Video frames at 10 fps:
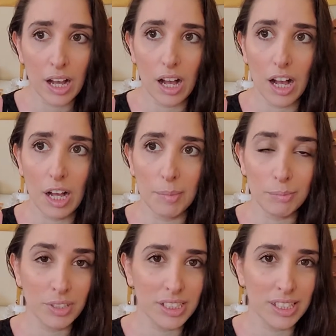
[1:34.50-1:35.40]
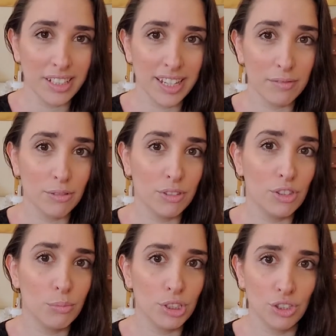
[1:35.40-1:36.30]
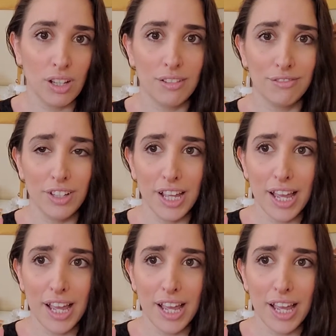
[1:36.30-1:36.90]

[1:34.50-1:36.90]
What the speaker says: I'm really sending everyone so much love.